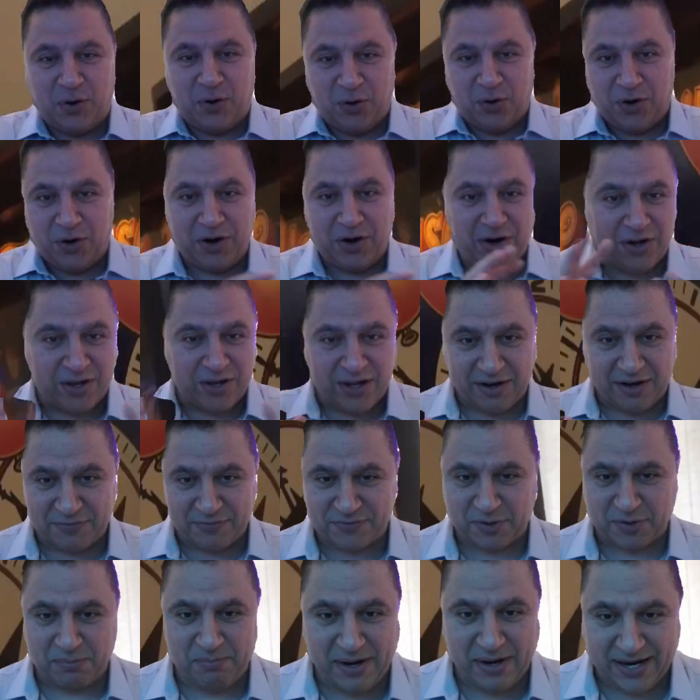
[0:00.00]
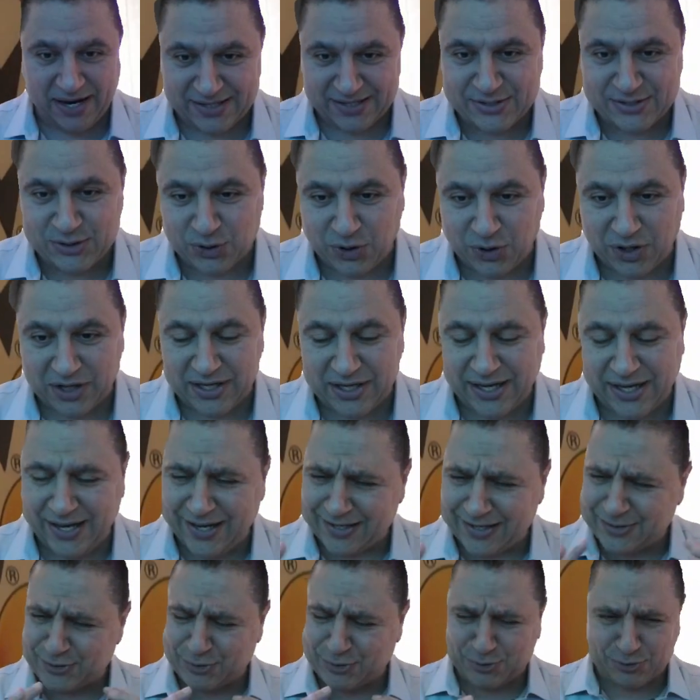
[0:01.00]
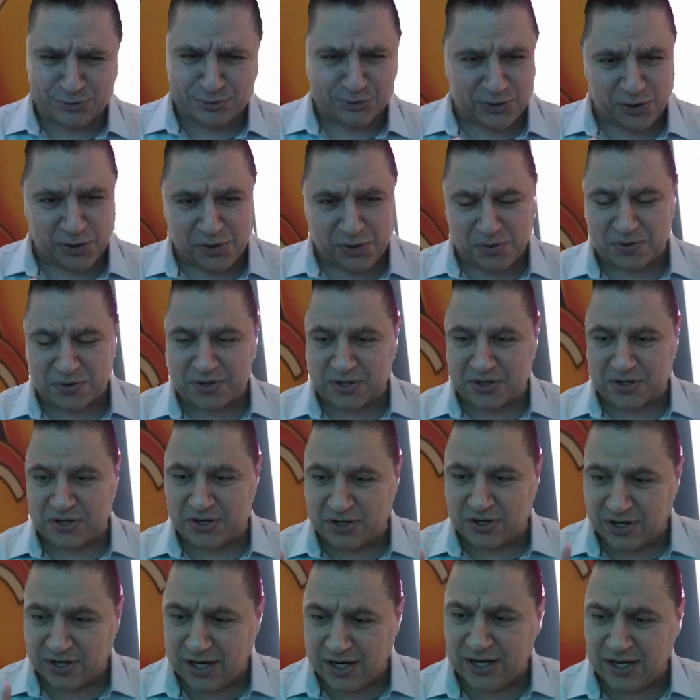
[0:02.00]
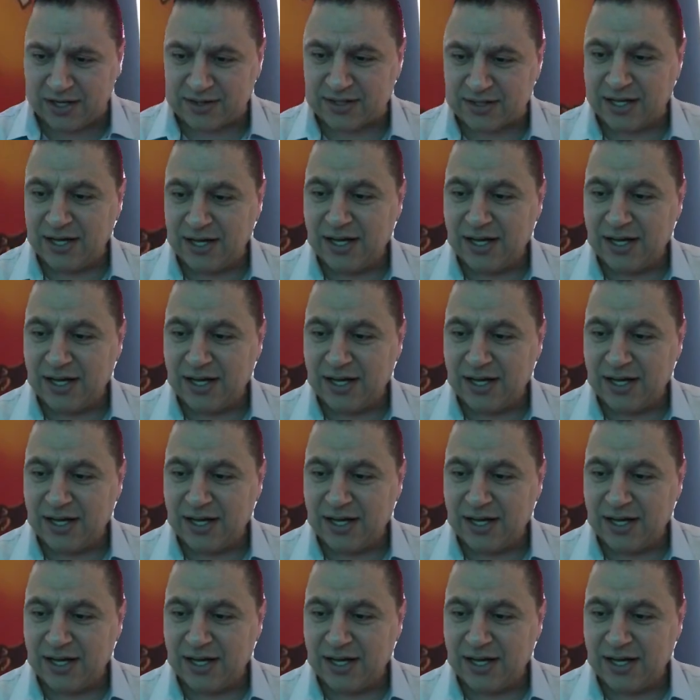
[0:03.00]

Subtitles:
all of the main toy. It's so good.